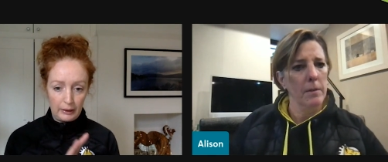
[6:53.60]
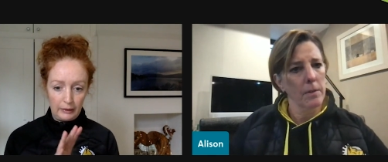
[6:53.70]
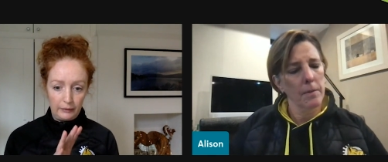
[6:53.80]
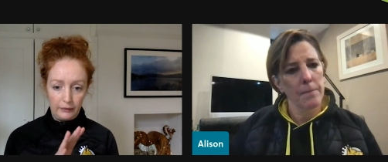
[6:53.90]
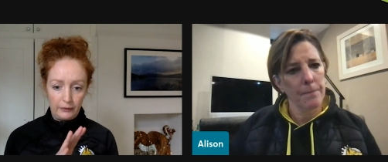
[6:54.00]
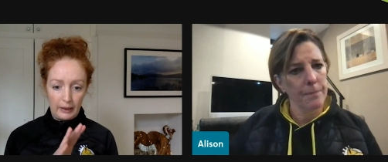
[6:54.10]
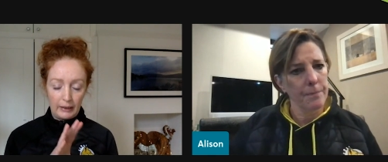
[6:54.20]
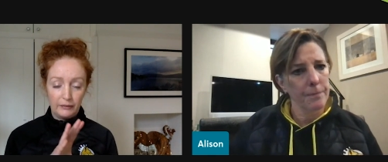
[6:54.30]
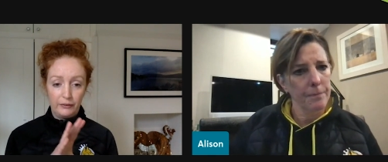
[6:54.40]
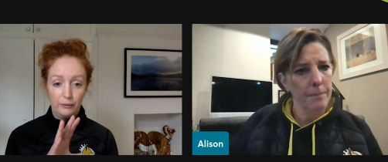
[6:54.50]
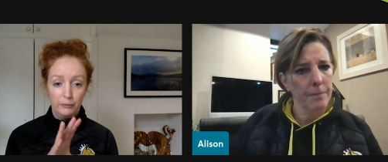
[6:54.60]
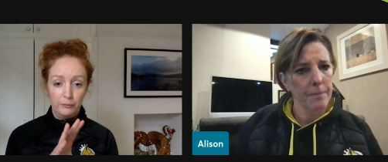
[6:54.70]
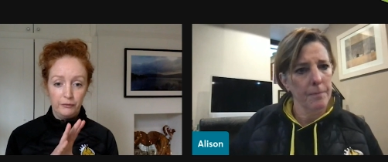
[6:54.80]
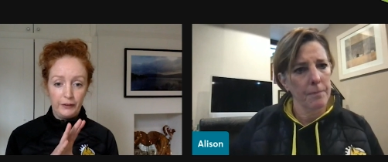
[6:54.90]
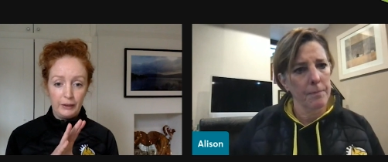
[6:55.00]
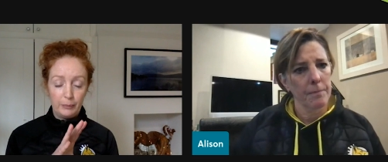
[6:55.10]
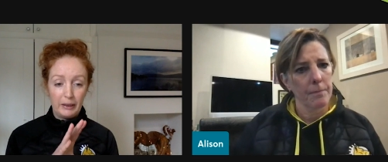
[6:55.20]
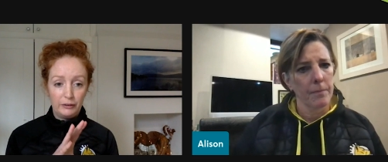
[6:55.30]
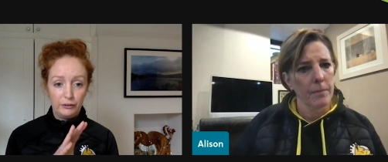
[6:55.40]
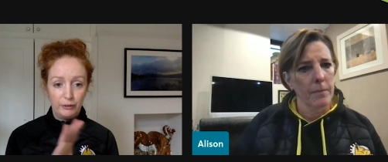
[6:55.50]
Speaker 1: is has some
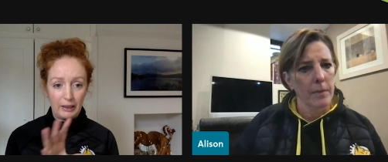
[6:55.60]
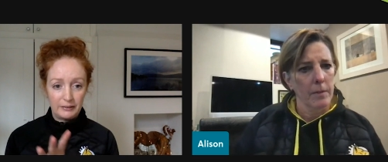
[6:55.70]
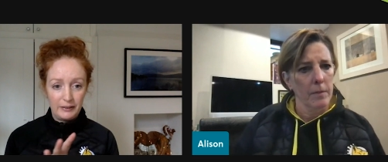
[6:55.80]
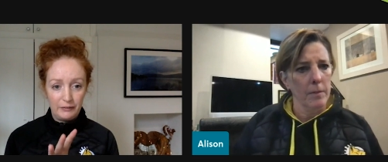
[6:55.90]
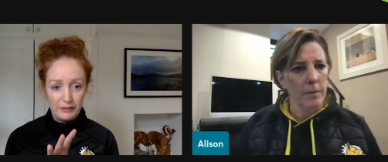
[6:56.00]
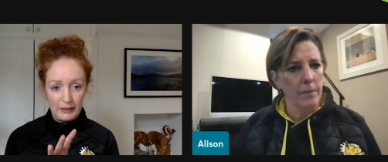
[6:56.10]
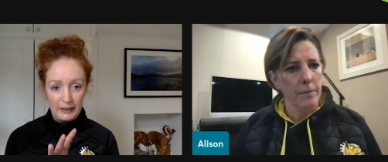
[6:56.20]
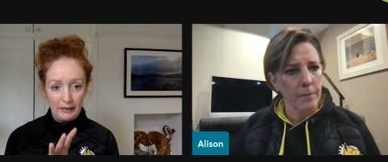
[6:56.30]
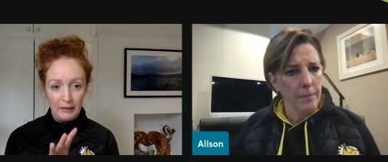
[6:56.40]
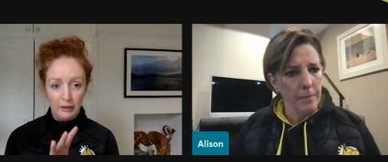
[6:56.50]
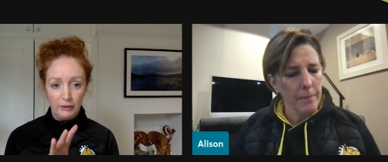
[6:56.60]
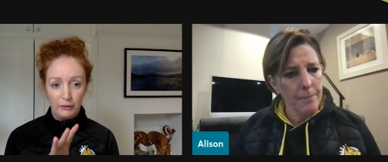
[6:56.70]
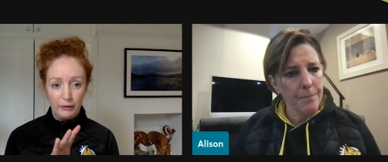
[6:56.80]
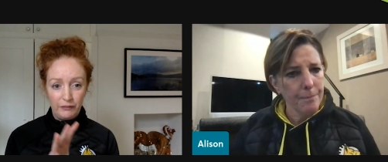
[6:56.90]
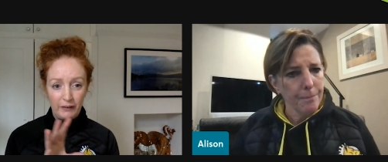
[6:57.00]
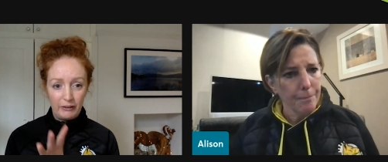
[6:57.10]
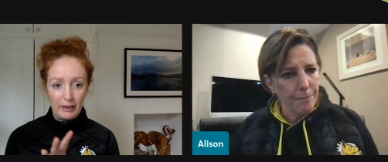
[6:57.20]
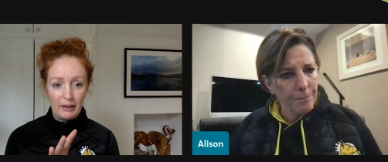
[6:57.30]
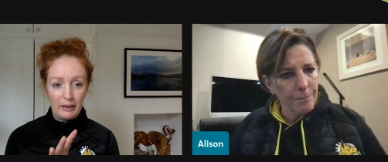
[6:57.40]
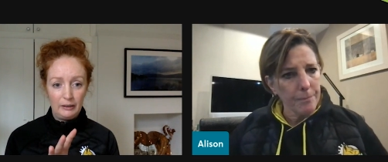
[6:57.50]
fear-based reactivity, so he's very
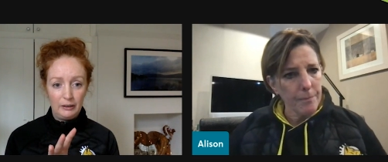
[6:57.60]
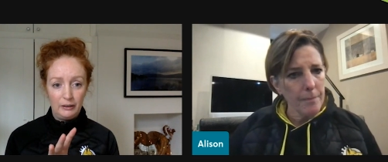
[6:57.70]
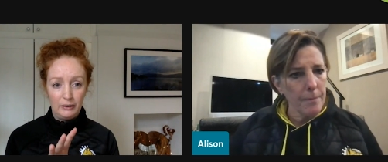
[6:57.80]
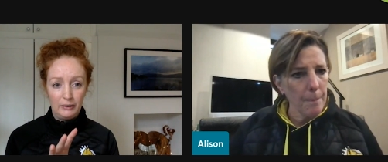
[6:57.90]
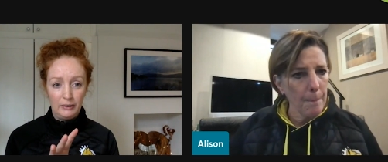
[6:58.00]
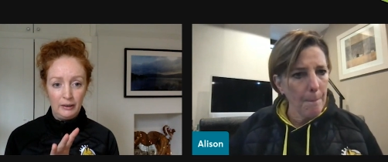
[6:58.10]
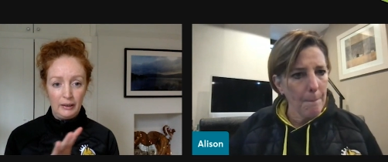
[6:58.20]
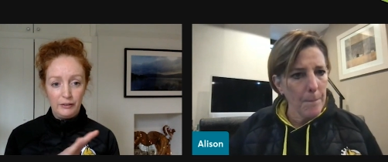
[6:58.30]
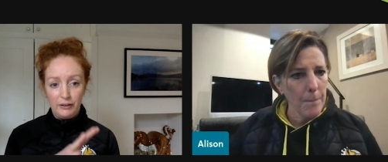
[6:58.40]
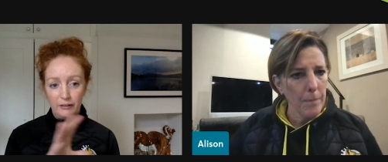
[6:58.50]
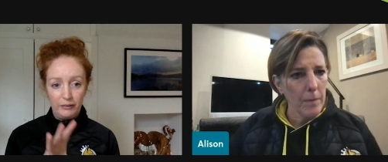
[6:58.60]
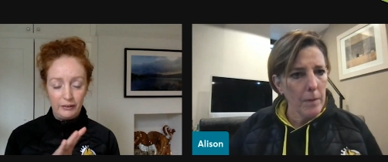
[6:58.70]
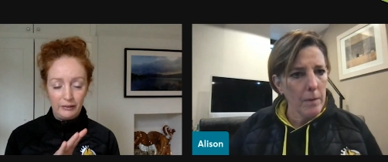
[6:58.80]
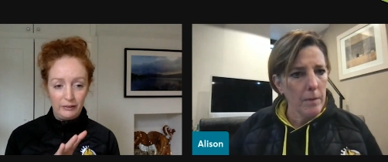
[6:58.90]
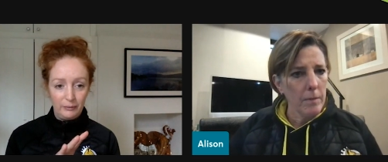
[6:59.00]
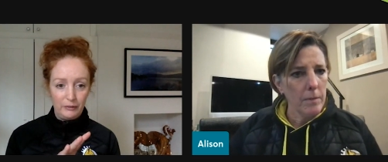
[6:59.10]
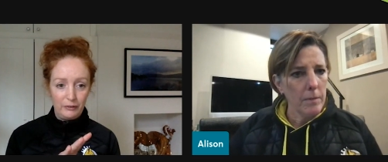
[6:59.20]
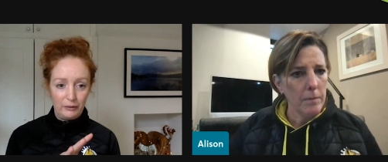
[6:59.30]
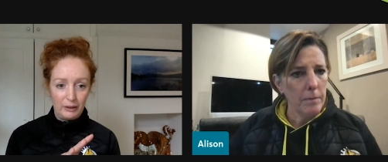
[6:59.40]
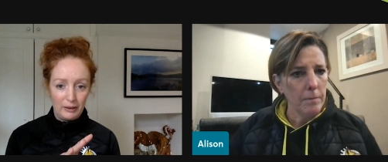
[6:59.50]
high alert. His nervous system is
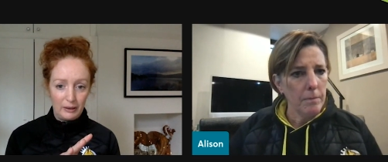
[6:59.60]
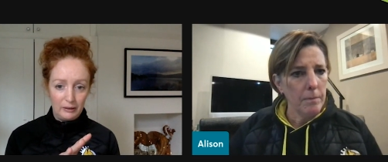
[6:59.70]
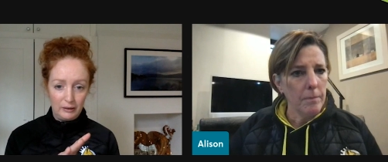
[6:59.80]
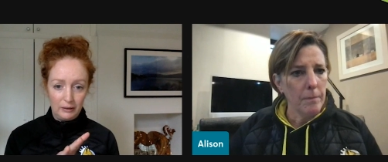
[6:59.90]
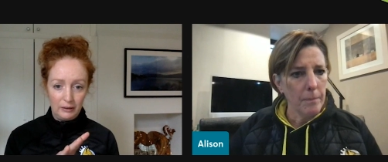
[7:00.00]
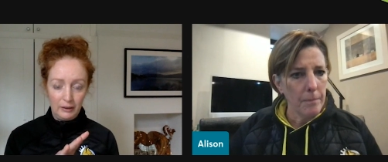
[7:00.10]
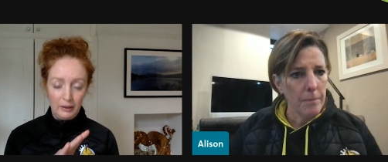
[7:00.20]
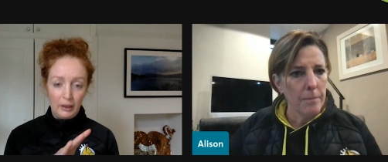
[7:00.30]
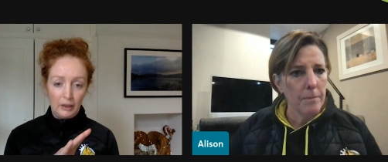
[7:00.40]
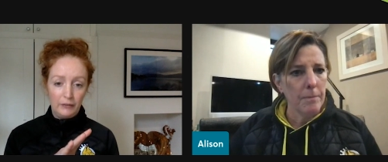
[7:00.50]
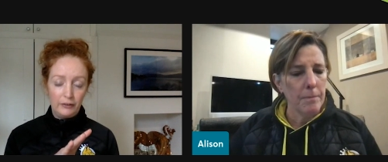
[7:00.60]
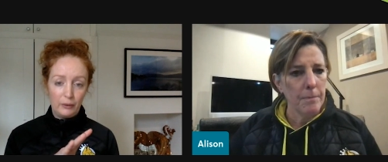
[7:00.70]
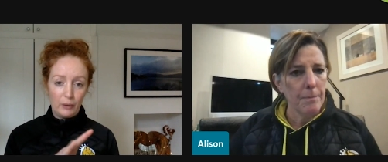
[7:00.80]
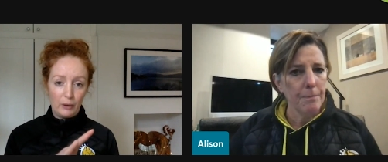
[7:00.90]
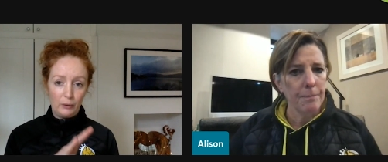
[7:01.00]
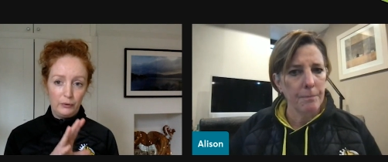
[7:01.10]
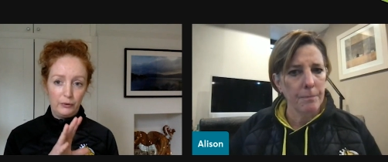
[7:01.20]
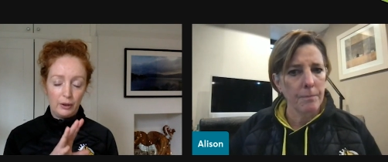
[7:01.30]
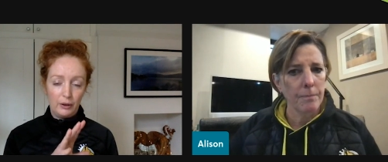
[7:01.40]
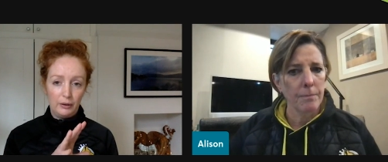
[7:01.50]
on high alert. And so oats
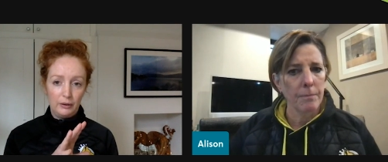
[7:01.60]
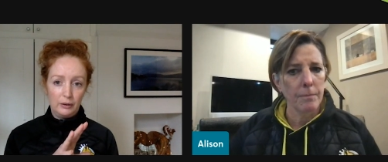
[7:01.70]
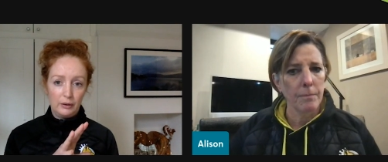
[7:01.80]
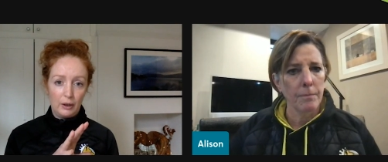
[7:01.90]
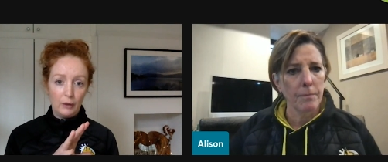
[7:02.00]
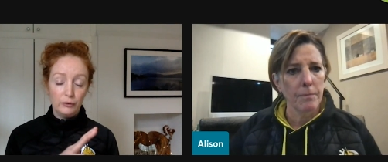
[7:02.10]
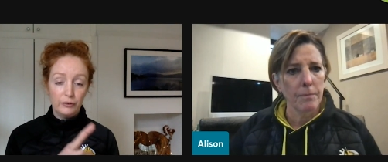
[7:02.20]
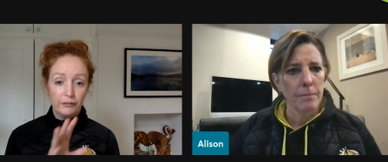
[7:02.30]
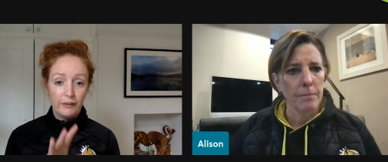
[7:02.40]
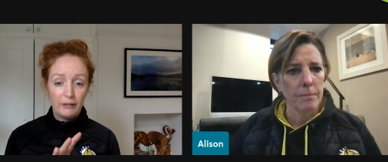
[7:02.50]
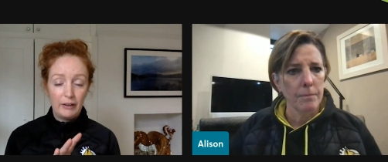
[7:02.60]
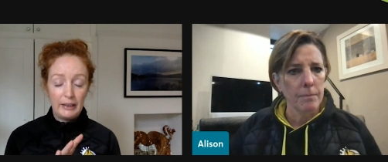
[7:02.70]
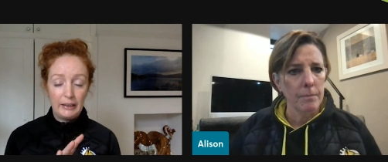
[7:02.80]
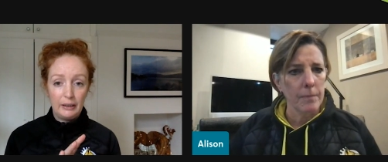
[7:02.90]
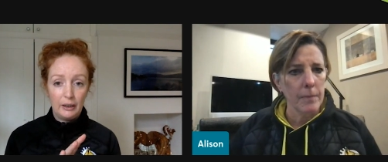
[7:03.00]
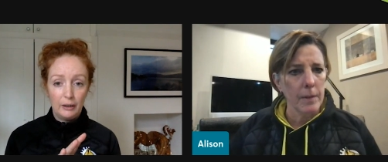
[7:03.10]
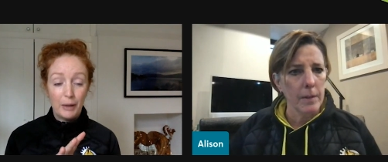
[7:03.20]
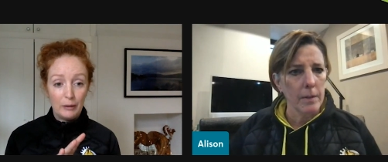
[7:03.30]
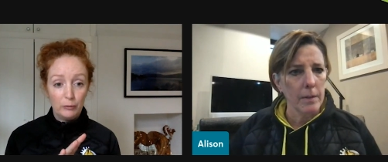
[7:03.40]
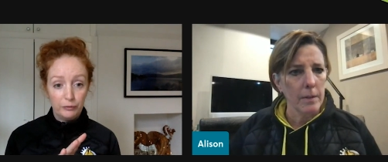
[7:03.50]
and oats are very um,
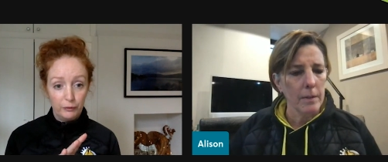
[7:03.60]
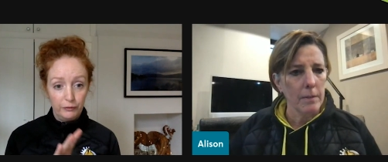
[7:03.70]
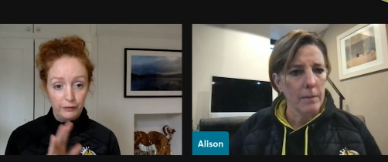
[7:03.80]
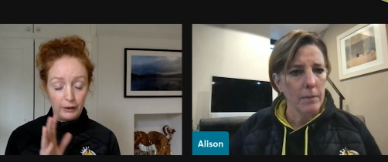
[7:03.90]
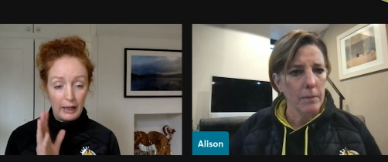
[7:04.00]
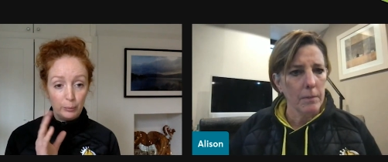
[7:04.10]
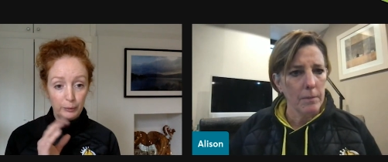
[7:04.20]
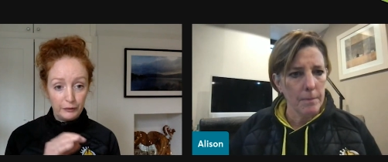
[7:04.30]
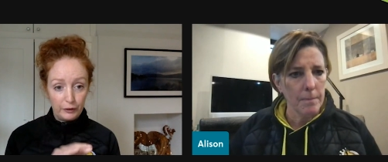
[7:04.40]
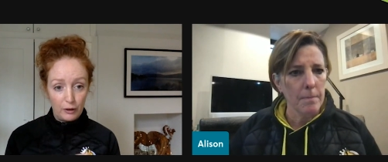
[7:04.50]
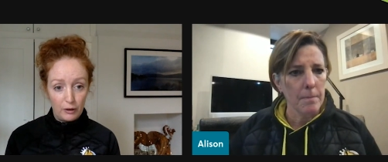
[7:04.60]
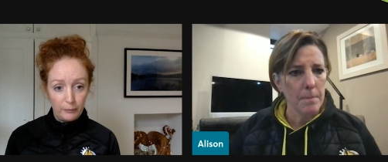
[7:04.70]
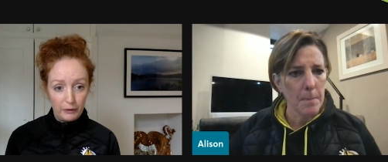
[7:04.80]
helpful for helping to calm